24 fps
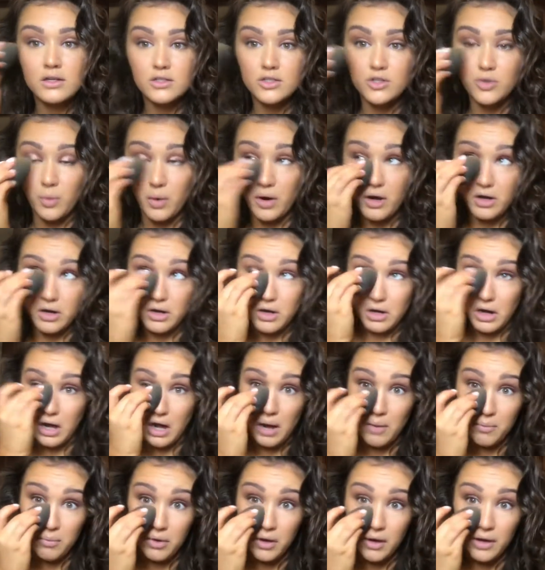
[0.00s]
to where you're
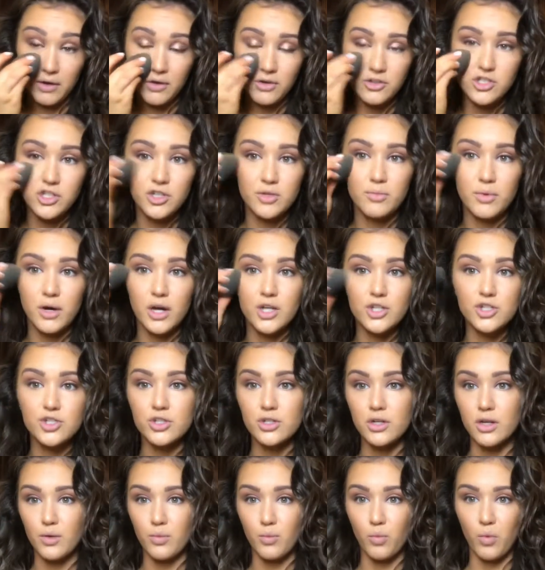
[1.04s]
not putting too
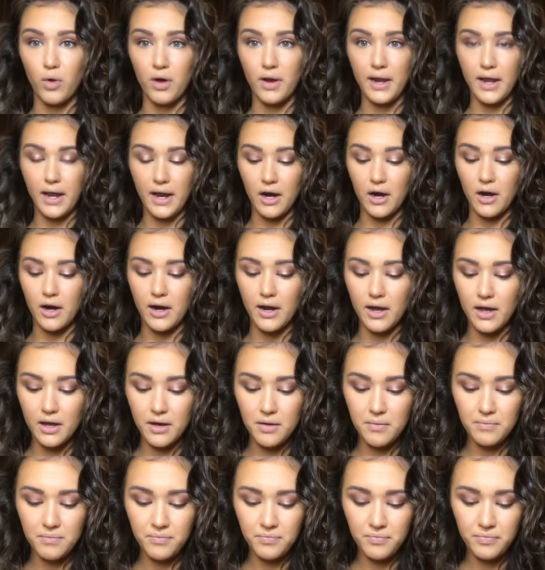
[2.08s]
much in one
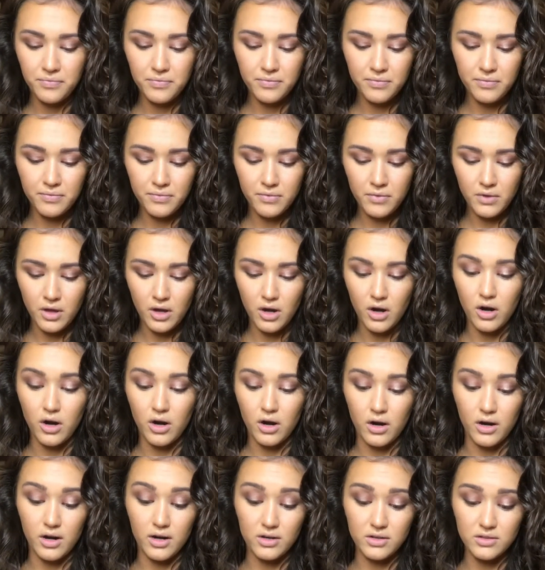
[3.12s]
area,
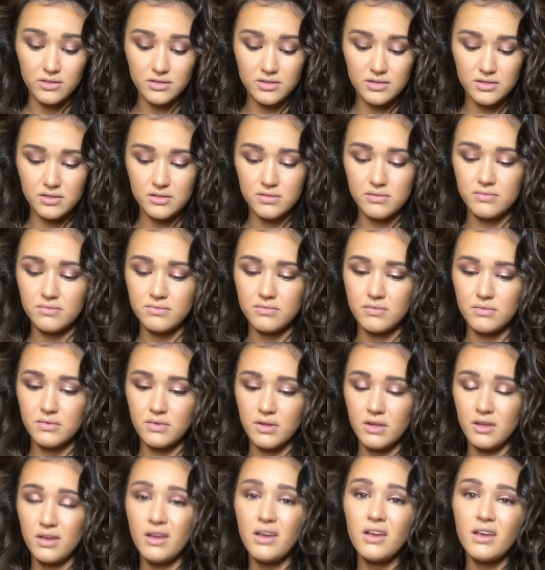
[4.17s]
or else
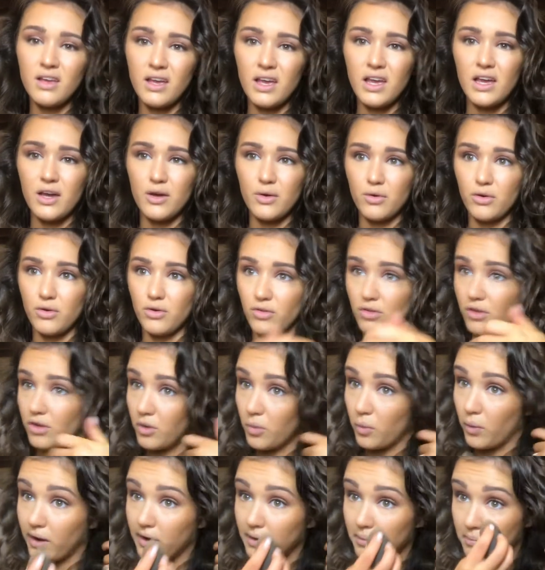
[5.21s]
it will
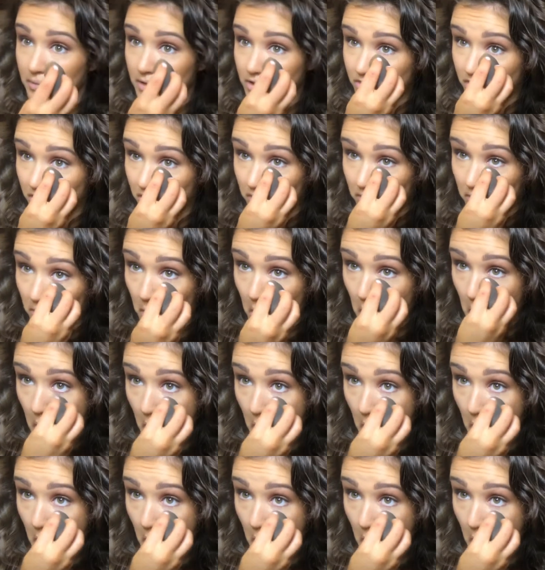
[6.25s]
look white in pictures.